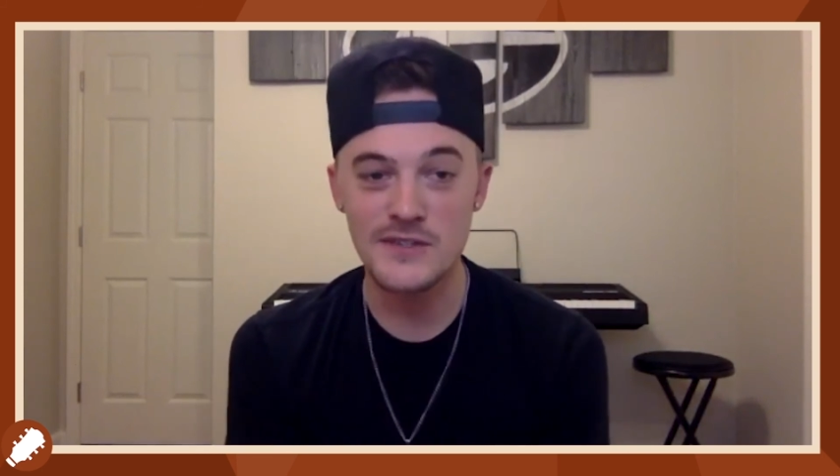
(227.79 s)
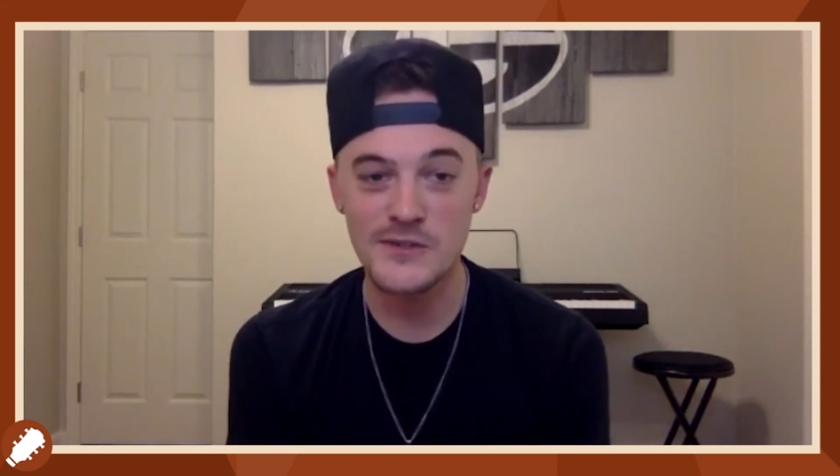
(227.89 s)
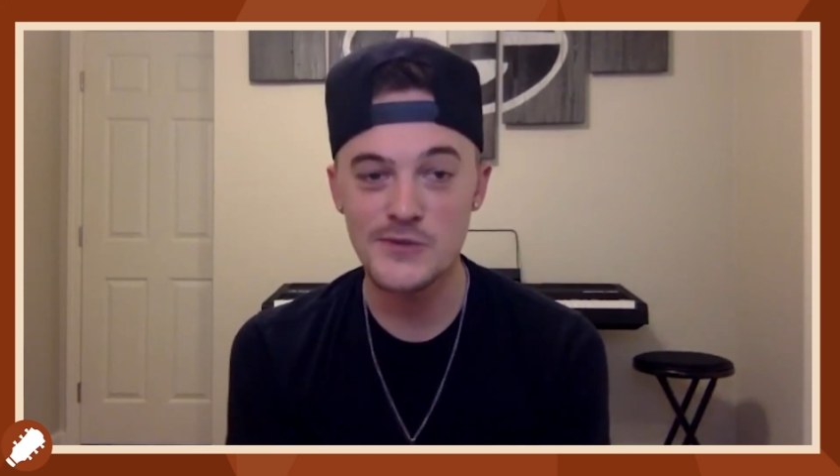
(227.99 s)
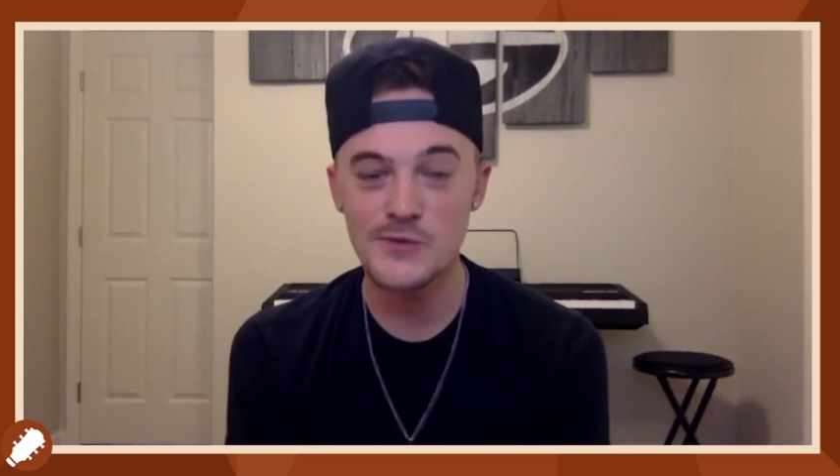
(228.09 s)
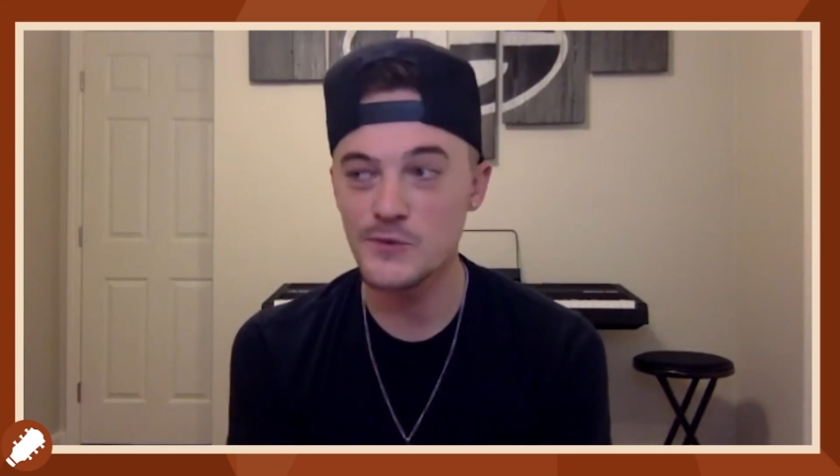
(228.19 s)

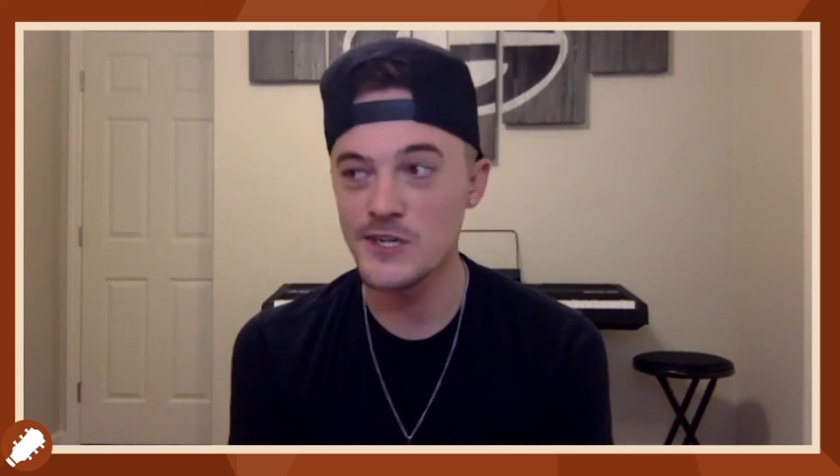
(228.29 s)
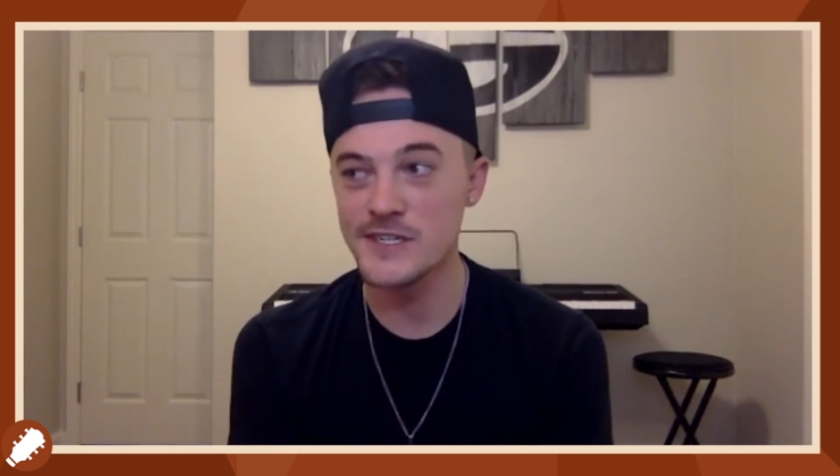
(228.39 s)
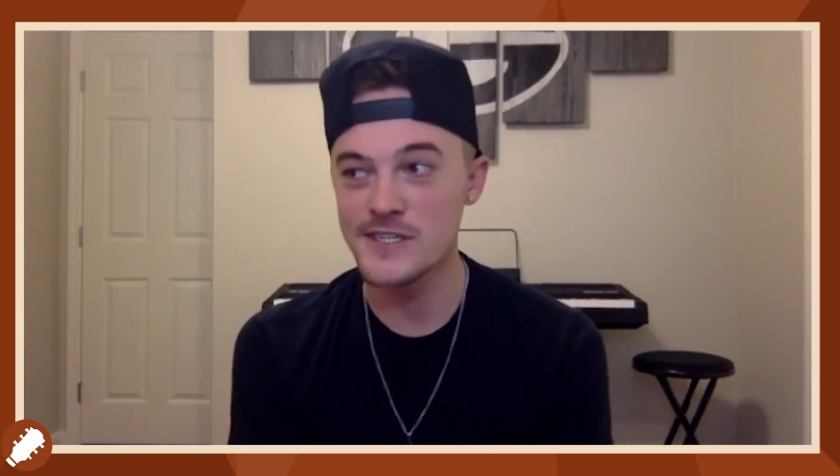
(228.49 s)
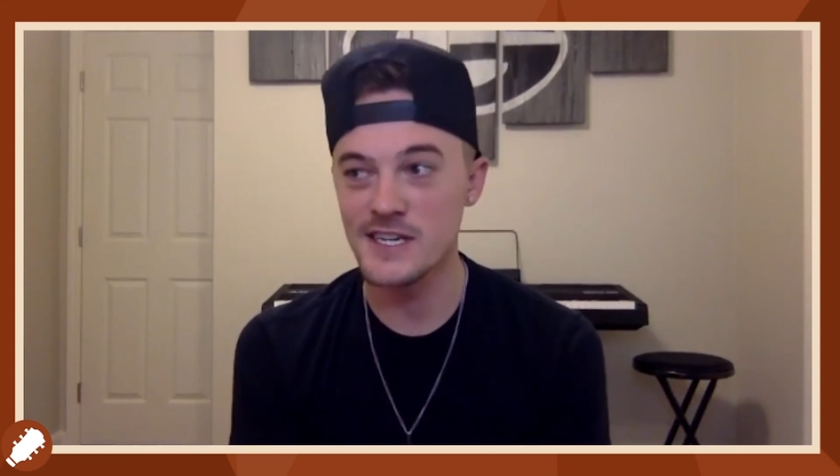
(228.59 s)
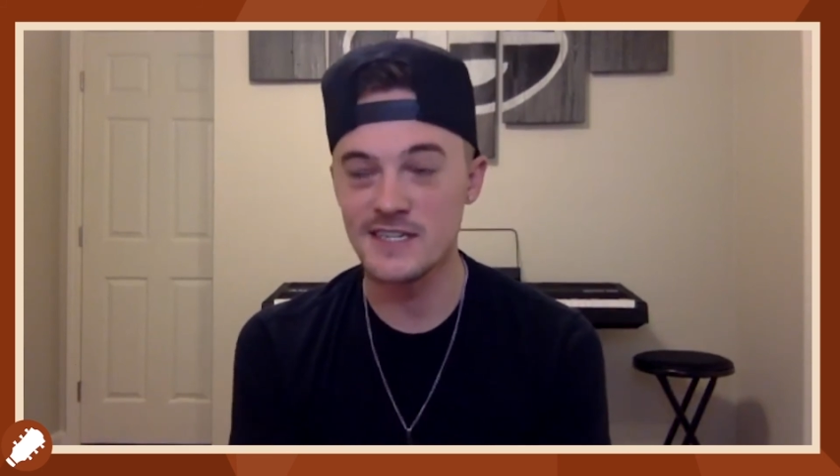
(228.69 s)
to
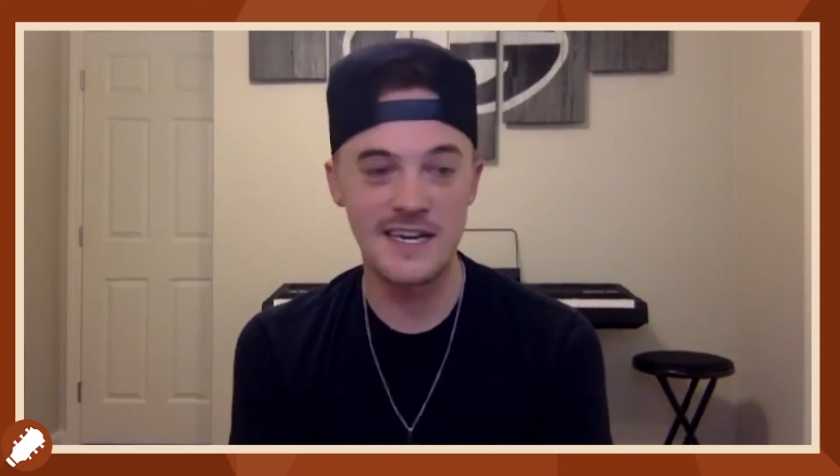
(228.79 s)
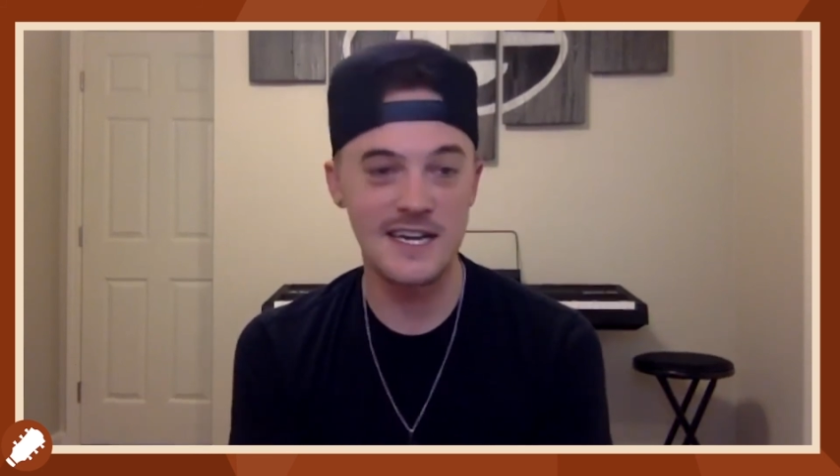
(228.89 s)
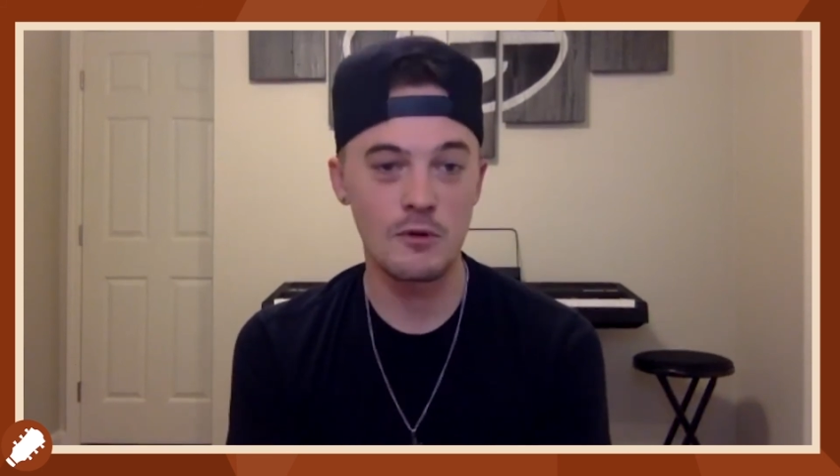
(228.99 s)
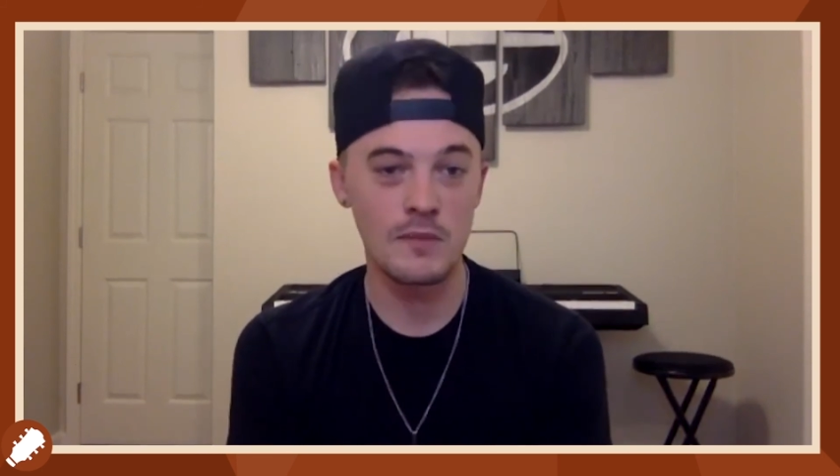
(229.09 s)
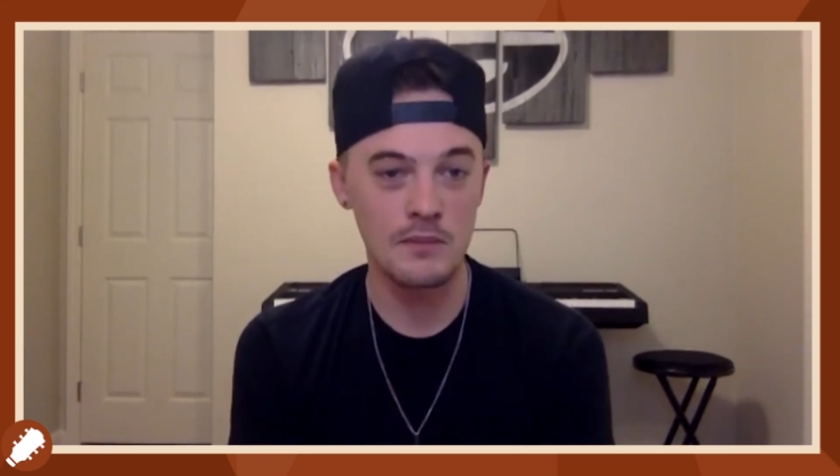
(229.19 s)
was A Day to
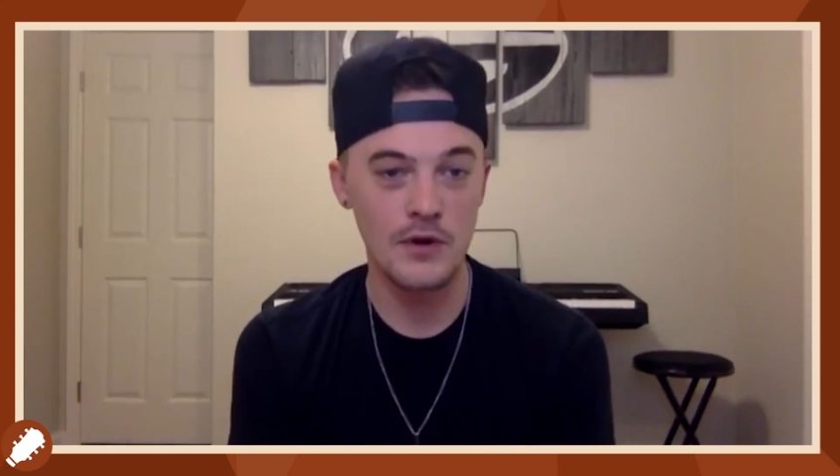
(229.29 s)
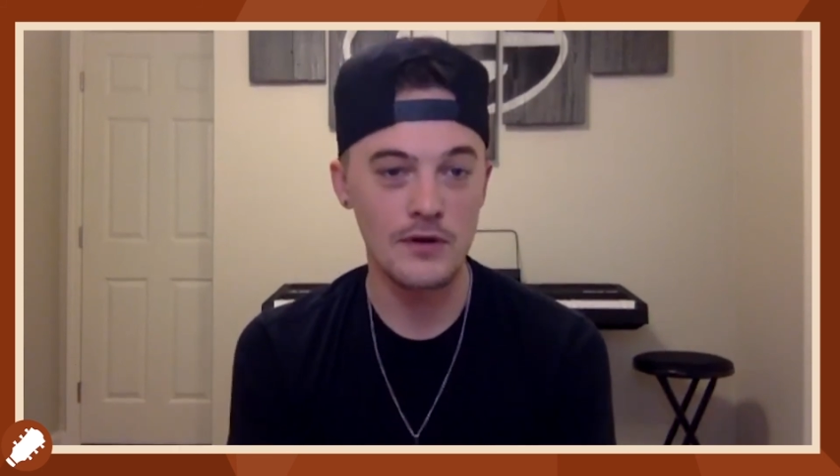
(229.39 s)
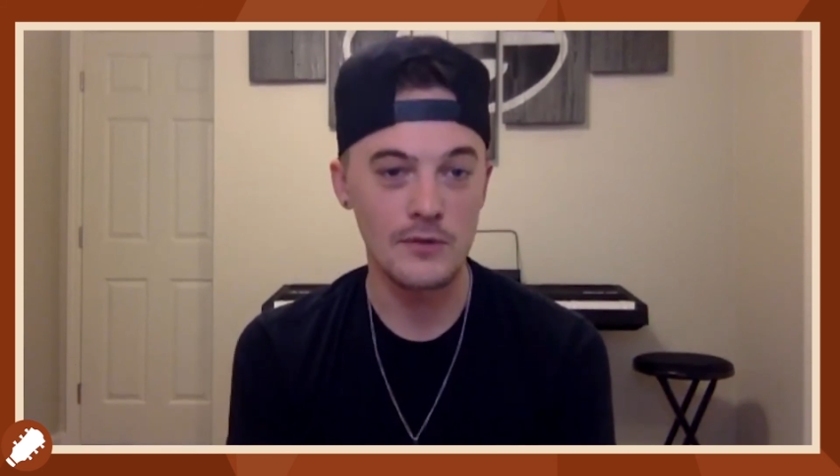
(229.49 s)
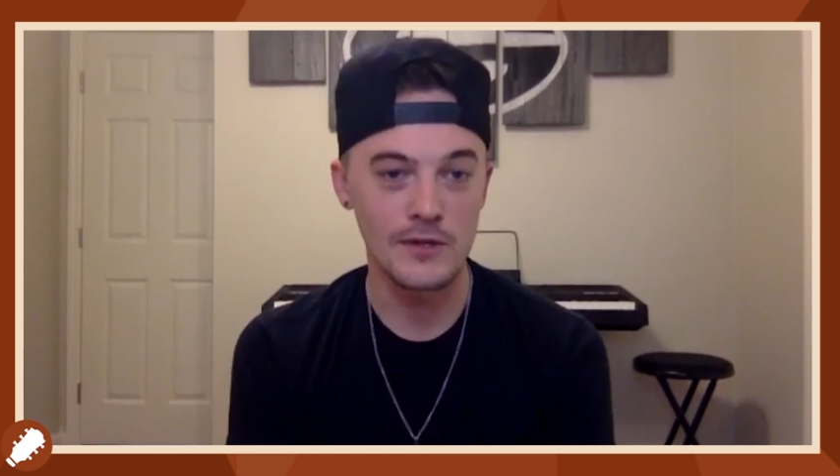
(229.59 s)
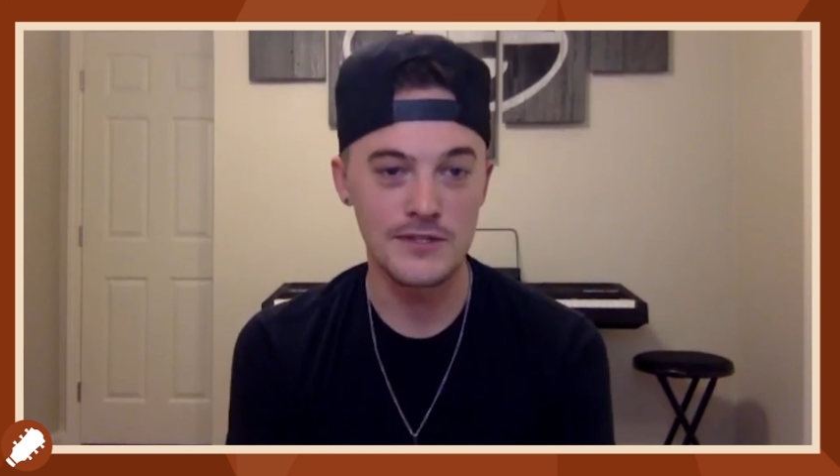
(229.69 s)
Remember,
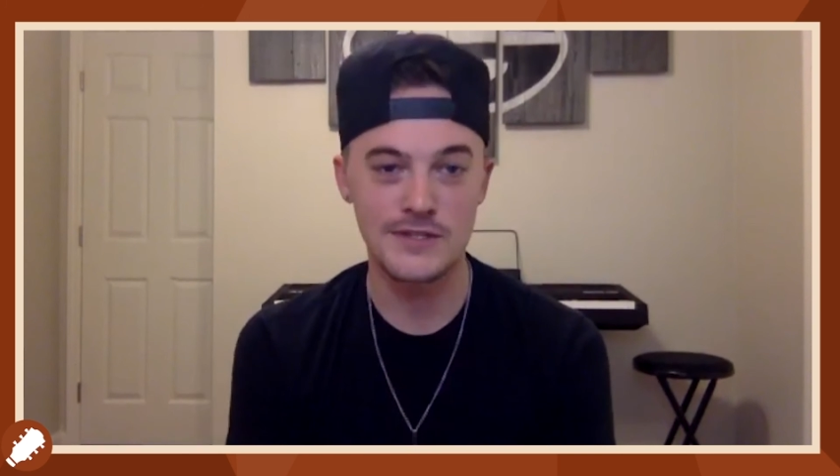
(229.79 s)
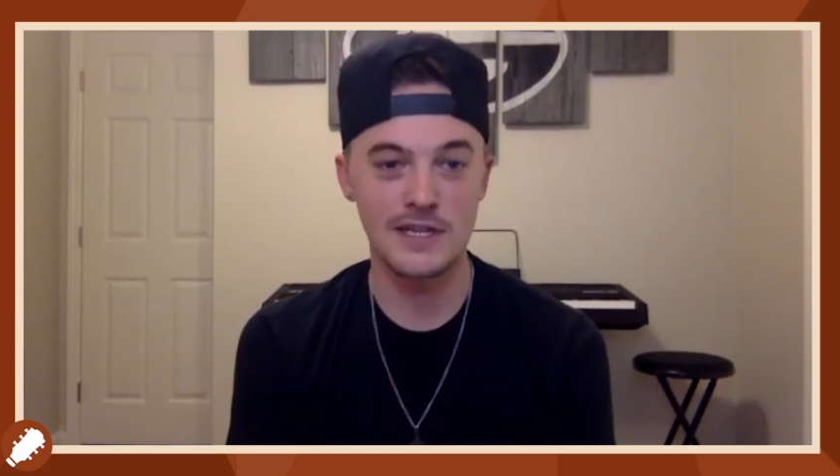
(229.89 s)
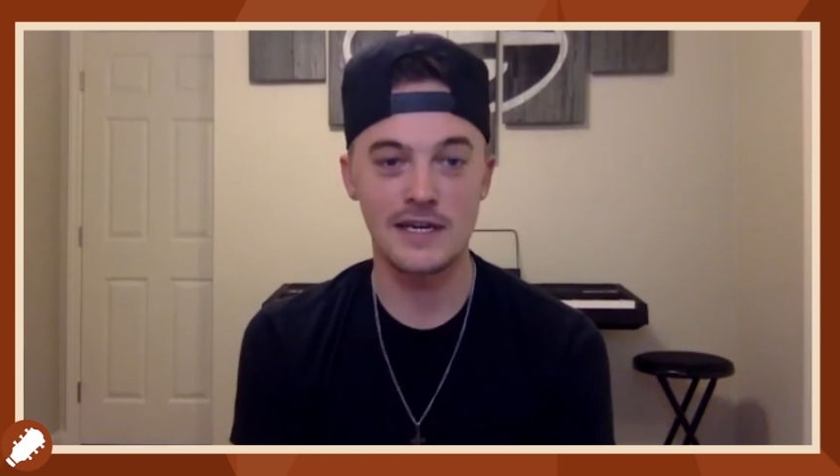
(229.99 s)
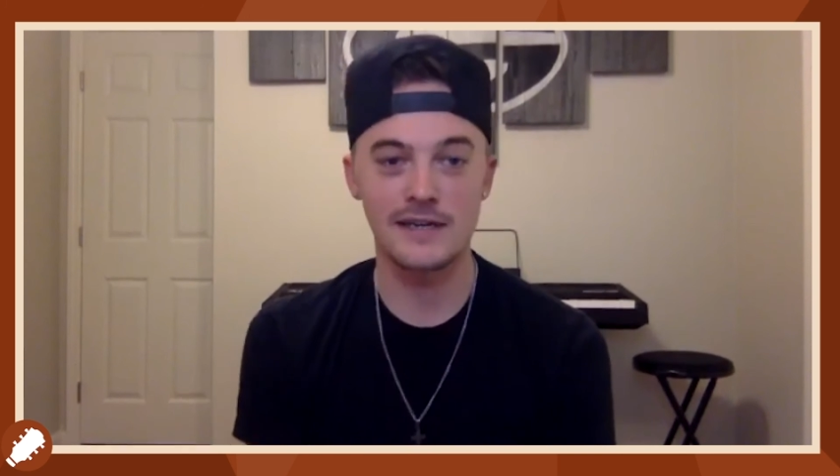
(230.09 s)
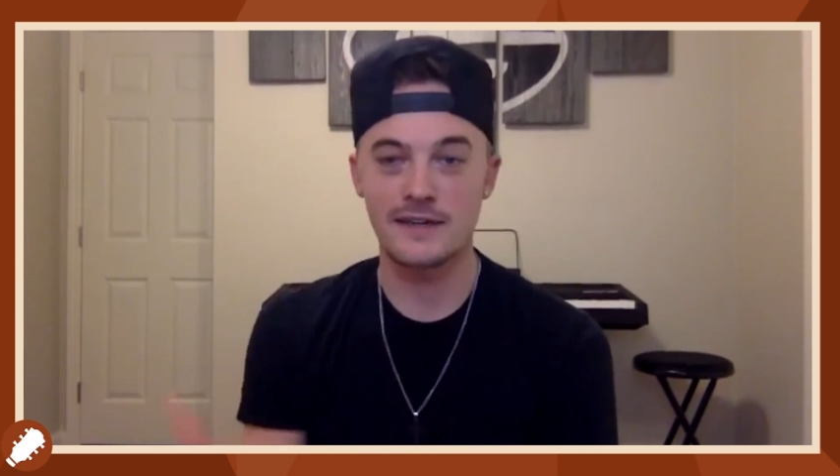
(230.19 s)
which is
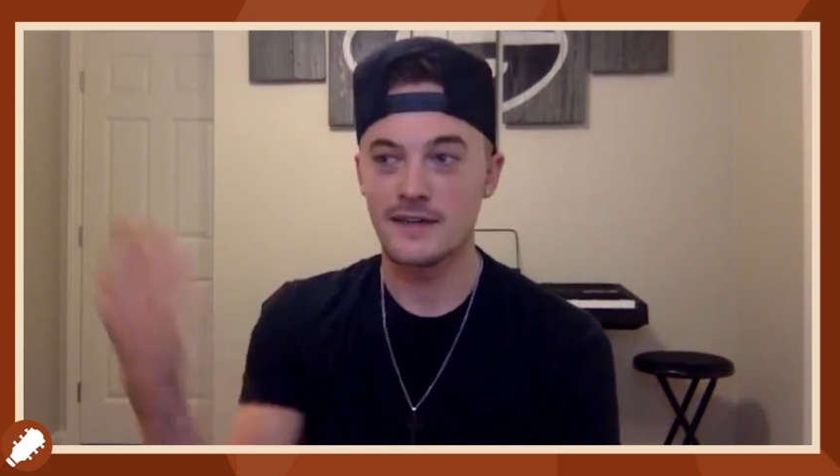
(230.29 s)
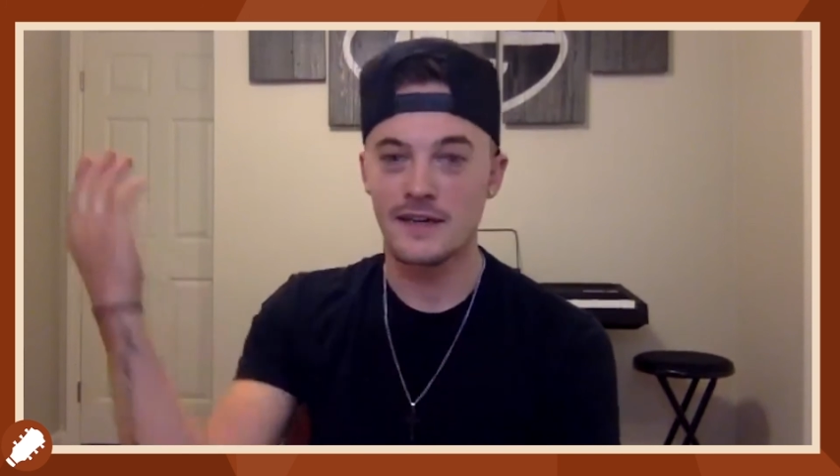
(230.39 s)
like,